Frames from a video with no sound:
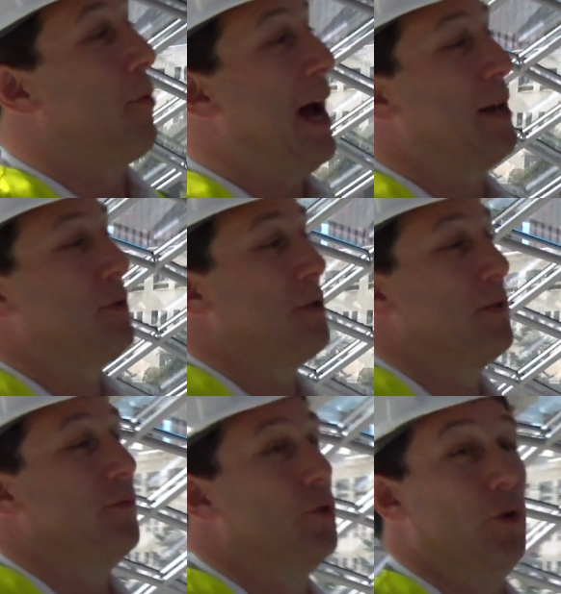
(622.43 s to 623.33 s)

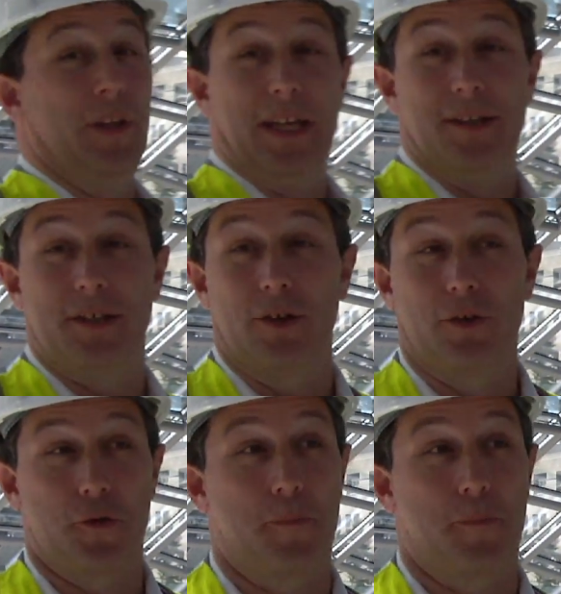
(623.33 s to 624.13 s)
process of doing the interior